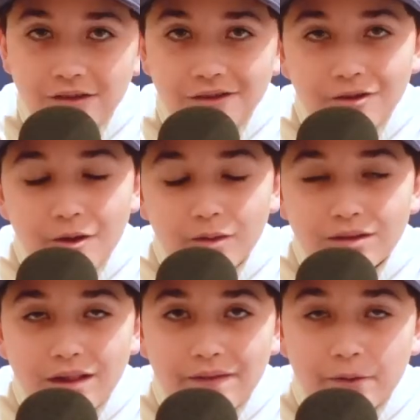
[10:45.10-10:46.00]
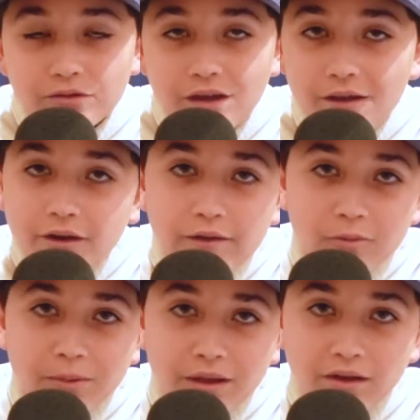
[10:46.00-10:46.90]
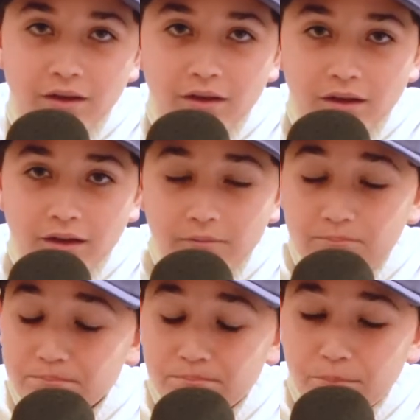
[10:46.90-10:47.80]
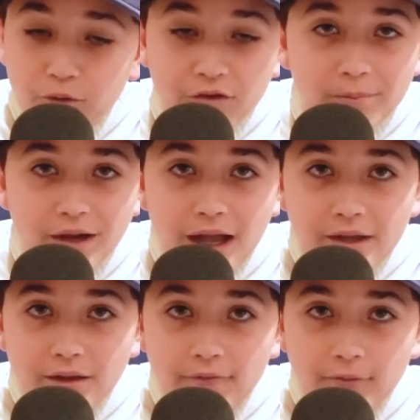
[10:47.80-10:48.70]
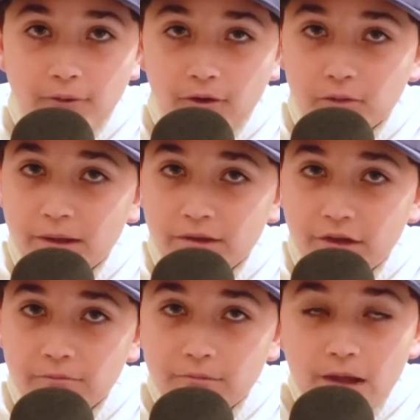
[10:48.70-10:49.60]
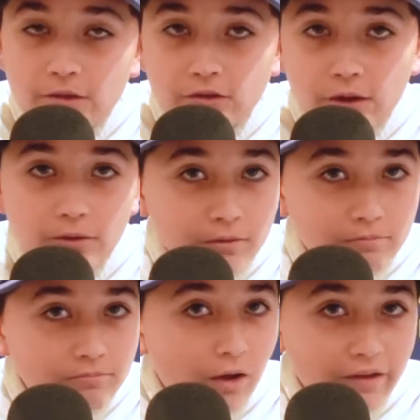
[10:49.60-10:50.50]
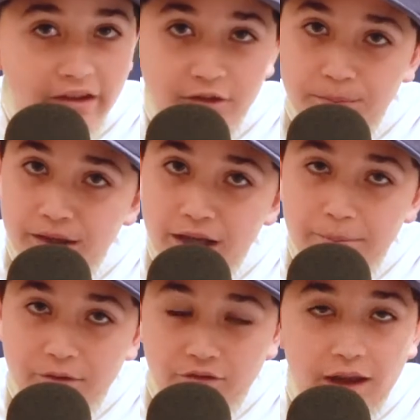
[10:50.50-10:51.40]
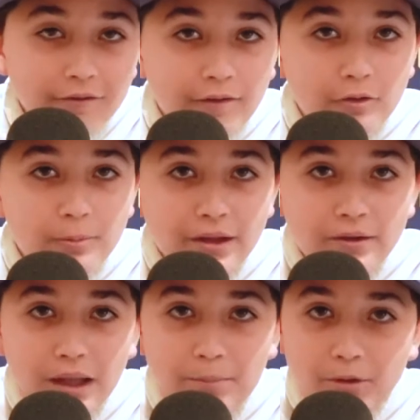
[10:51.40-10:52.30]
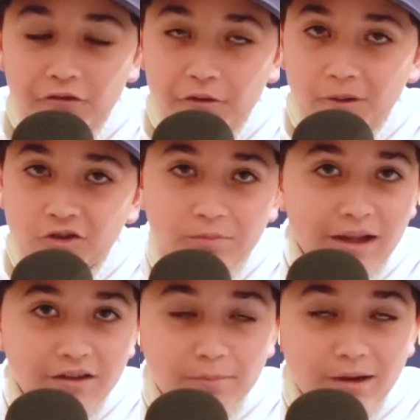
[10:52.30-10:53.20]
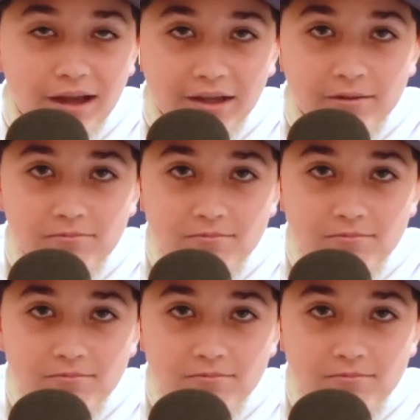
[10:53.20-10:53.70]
you know that there has never ever been a perfect bracket ever documented? So, on the ESPN app, there's never ever been a perfect March Madness bracket.